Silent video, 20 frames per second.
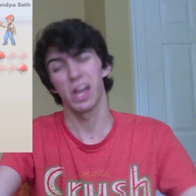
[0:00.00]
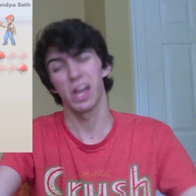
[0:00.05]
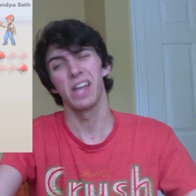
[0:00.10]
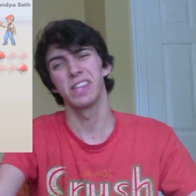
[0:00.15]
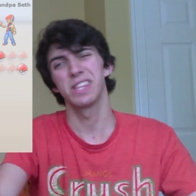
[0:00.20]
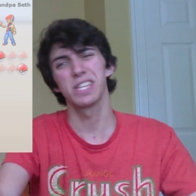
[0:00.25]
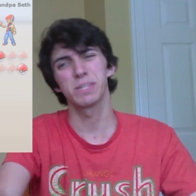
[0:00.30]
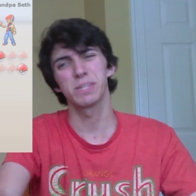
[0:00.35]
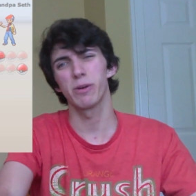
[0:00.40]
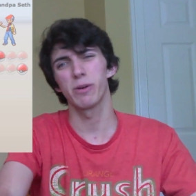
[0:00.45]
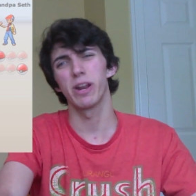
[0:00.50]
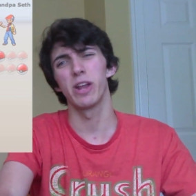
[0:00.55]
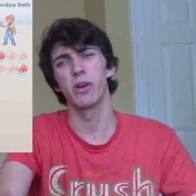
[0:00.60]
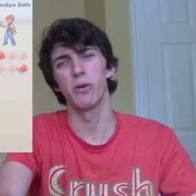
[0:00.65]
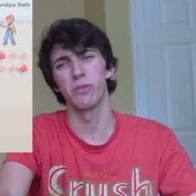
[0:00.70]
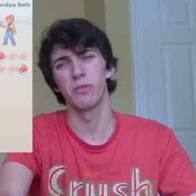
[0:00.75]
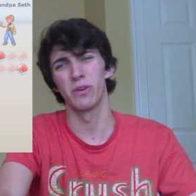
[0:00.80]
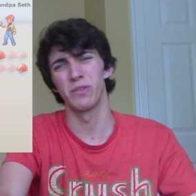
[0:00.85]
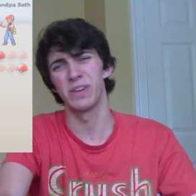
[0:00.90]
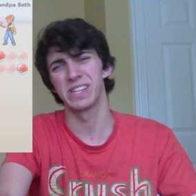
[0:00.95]
At this point, I
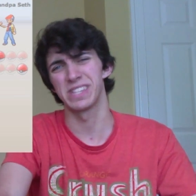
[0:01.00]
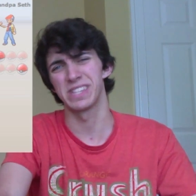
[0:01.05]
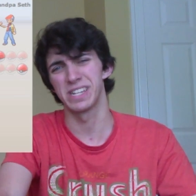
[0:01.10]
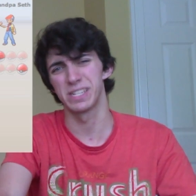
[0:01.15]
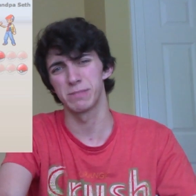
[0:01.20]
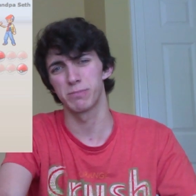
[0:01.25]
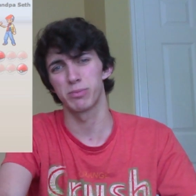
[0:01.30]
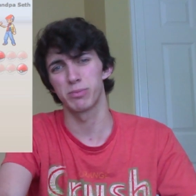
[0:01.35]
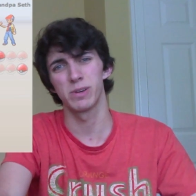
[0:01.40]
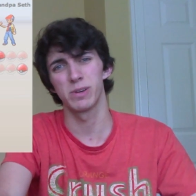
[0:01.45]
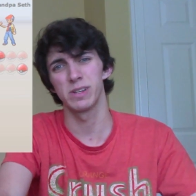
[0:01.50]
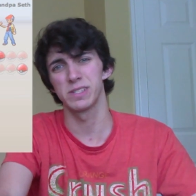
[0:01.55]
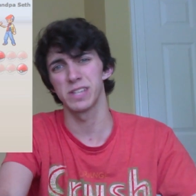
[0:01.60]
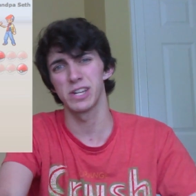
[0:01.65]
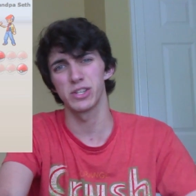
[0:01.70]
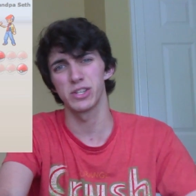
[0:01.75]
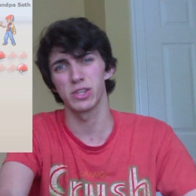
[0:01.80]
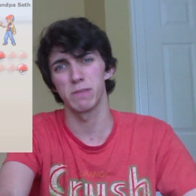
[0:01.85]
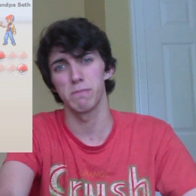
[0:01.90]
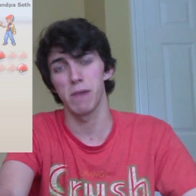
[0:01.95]
know for a fact that it's
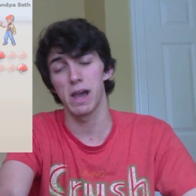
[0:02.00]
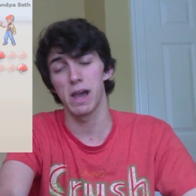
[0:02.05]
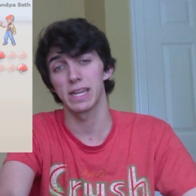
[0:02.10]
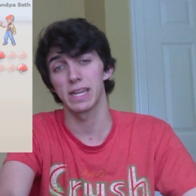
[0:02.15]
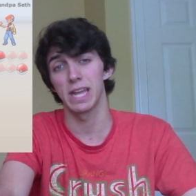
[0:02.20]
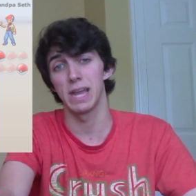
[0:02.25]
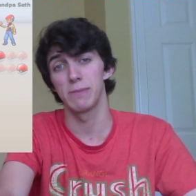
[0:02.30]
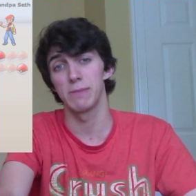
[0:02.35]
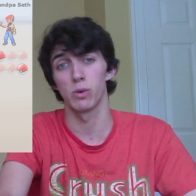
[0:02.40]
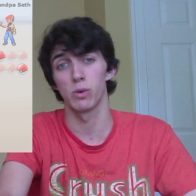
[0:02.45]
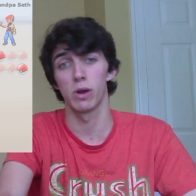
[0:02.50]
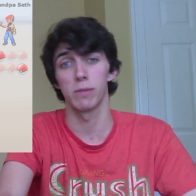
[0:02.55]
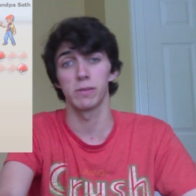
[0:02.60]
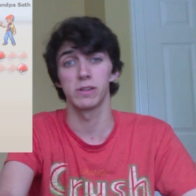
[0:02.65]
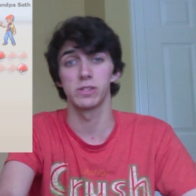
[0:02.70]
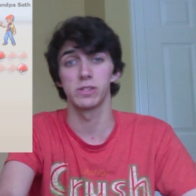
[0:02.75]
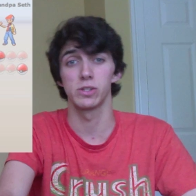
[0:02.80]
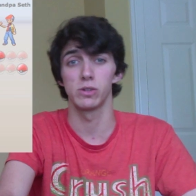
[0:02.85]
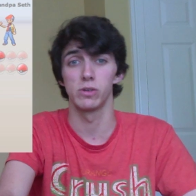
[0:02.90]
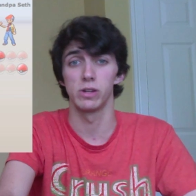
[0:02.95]
essentially my game, so what I'm
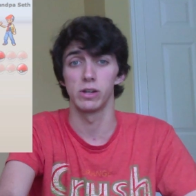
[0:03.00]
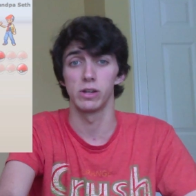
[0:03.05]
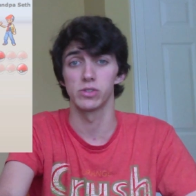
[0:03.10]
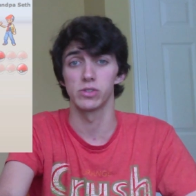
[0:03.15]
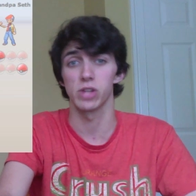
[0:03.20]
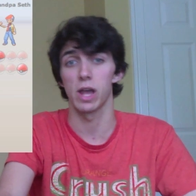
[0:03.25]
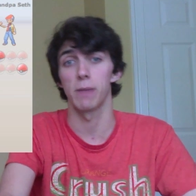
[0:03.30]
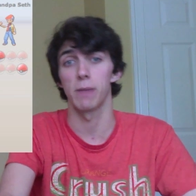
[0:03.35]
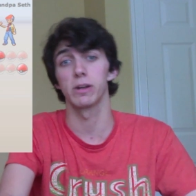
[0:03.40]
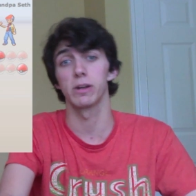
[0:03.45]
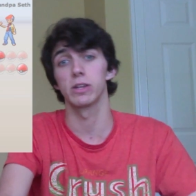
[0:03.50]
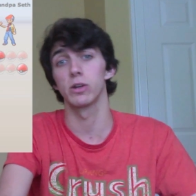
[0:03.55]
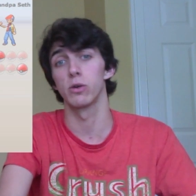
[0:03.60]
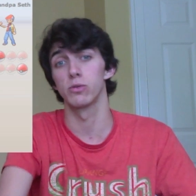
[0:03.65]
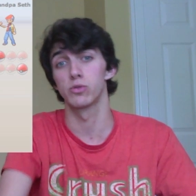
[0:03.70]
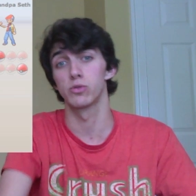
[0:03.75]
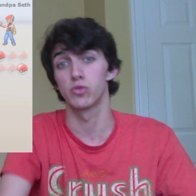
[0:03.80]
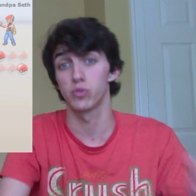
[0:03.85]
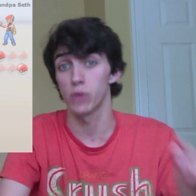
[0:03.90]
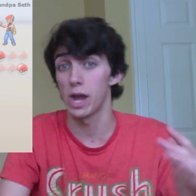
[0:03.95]
going to do here is I'm going
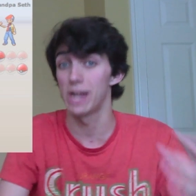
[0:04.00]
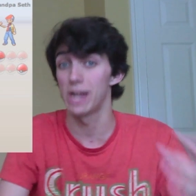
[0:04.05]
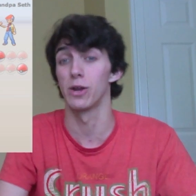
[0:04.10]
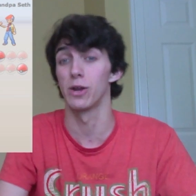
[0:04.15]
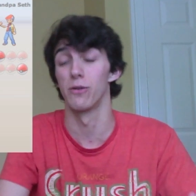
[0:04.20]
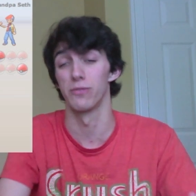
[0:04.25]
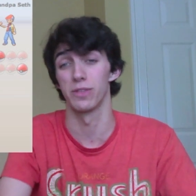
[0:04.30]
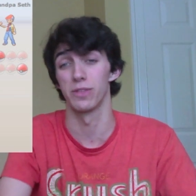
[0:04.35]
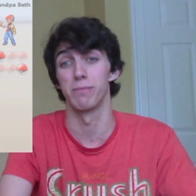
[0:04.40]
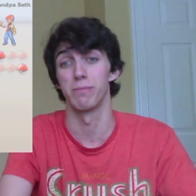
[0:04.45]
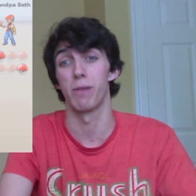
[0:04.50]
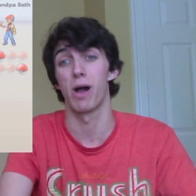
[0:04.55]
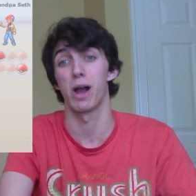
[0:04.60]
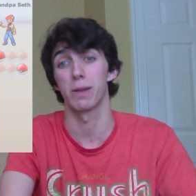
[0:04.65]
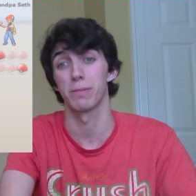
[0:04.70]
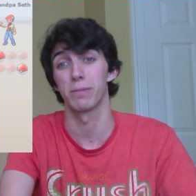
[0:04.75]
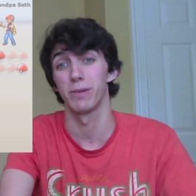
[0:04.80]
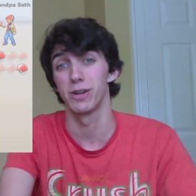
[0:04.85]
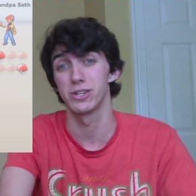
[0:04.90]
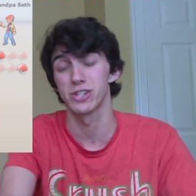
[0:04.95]
to try and go for the
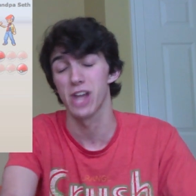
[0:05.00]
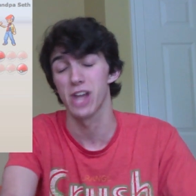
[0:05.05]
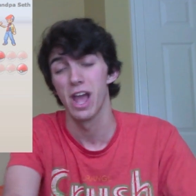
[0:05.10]
Mach Punch.